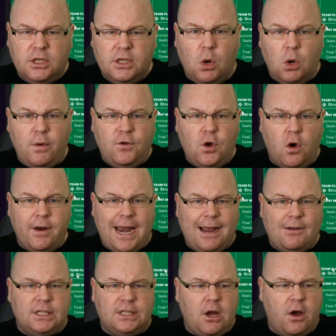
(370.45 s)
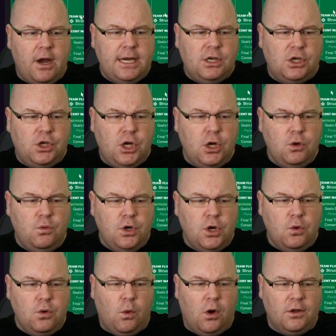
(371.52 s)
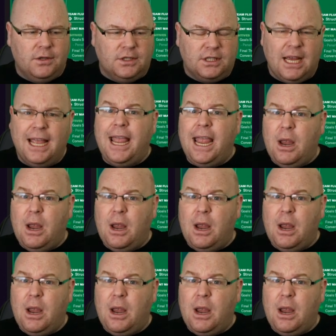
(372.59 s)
So we've gone out and signed two new ones.